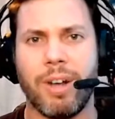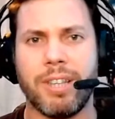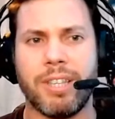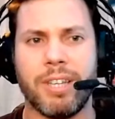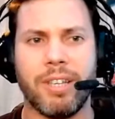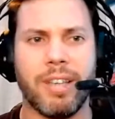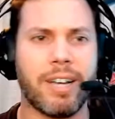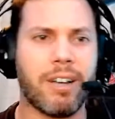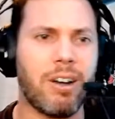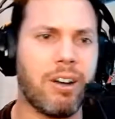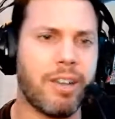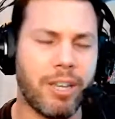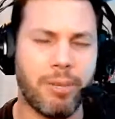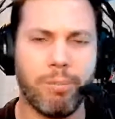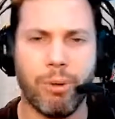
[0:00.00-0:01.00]
right? Like,
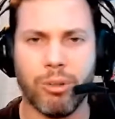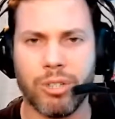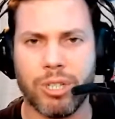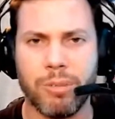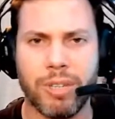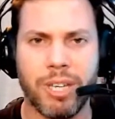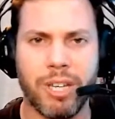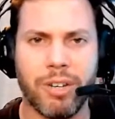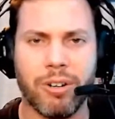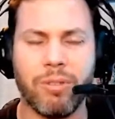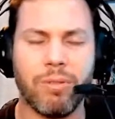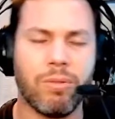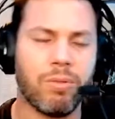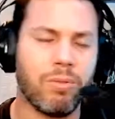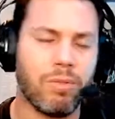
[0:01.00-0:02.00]
oh yeah, you posted something
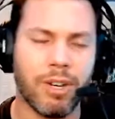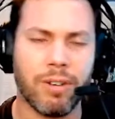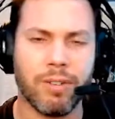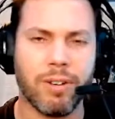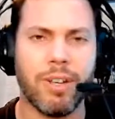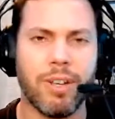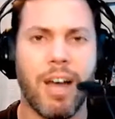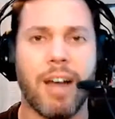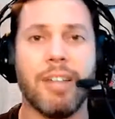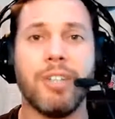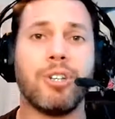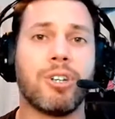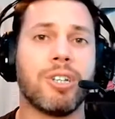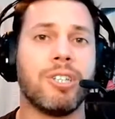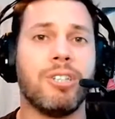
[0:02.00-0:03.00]
here, whatever.
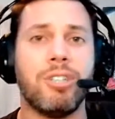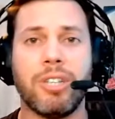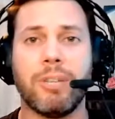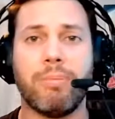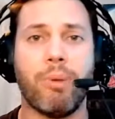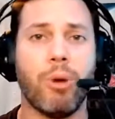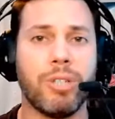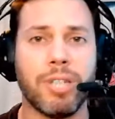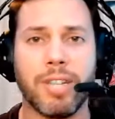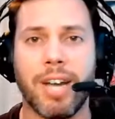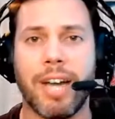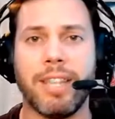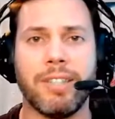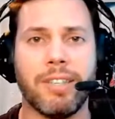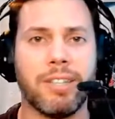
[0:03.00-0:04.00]
Unless you're a consistently posting
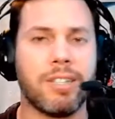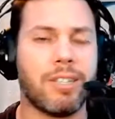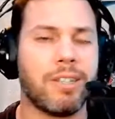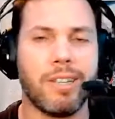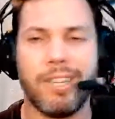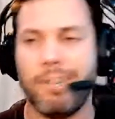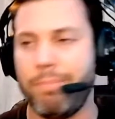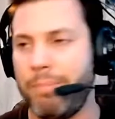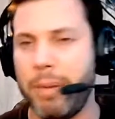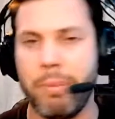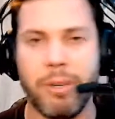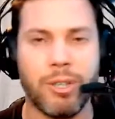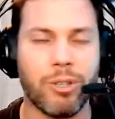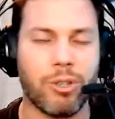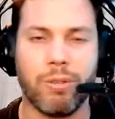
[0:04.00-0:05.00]
guy that does
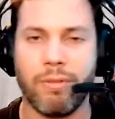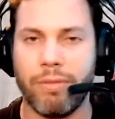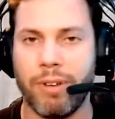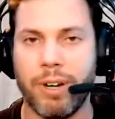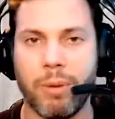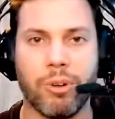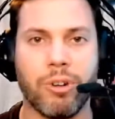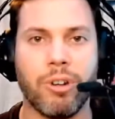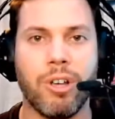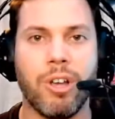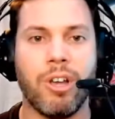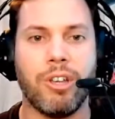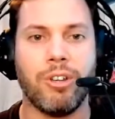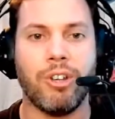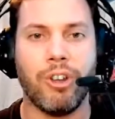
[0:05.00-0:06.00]
memes or something funny where
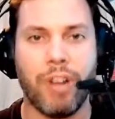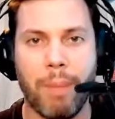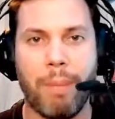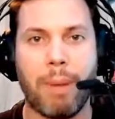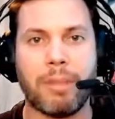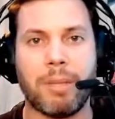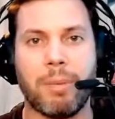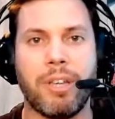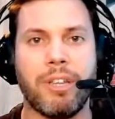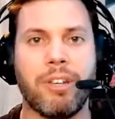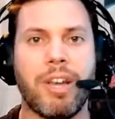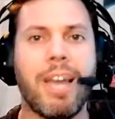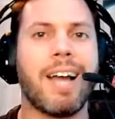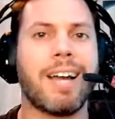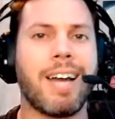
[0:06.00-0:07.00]
your name pops up and
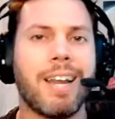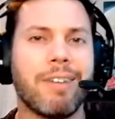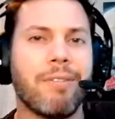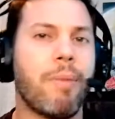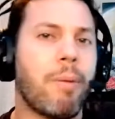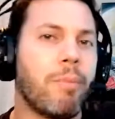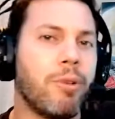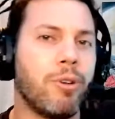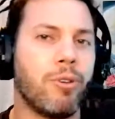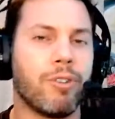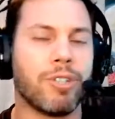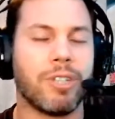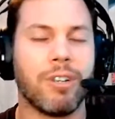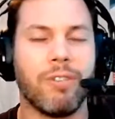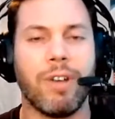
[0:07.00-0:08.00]
you're, hey, I kind of remember you
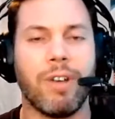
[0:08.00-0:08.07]
for